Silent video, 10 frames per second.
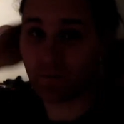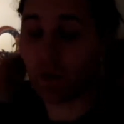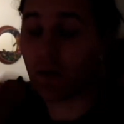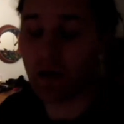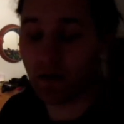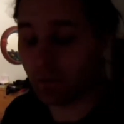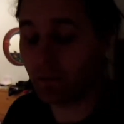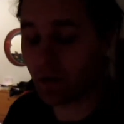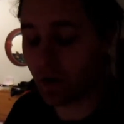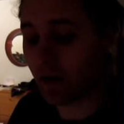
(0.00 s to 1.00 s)
Well,
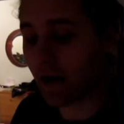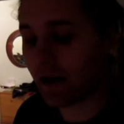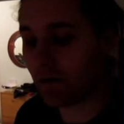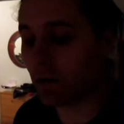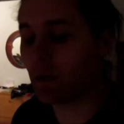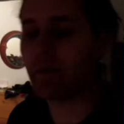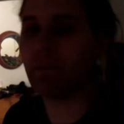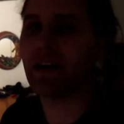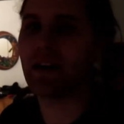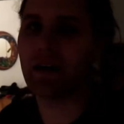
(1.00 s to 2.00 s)
I've only
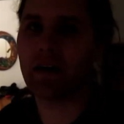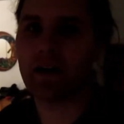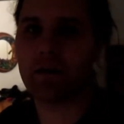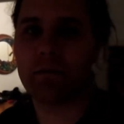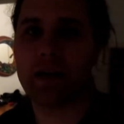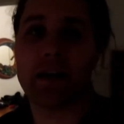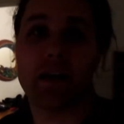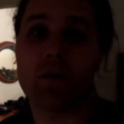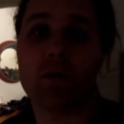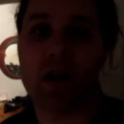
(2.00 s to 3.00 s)
been
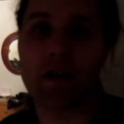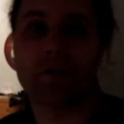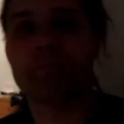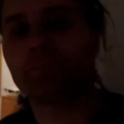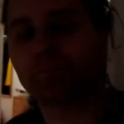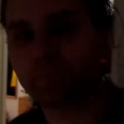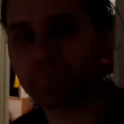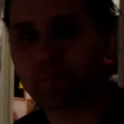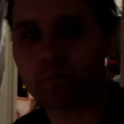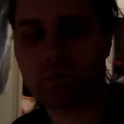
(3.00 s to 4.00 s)
in one,
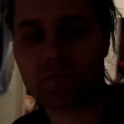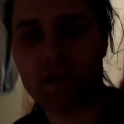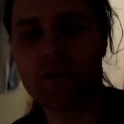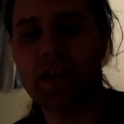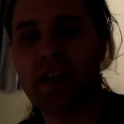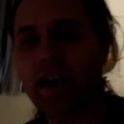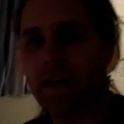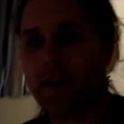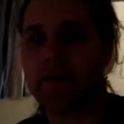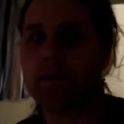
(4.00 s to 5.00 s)
the
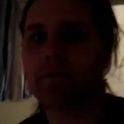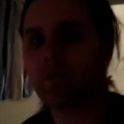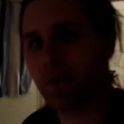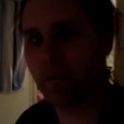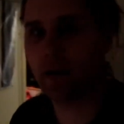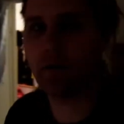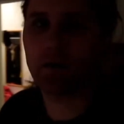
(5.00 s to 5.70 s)
latest, Men of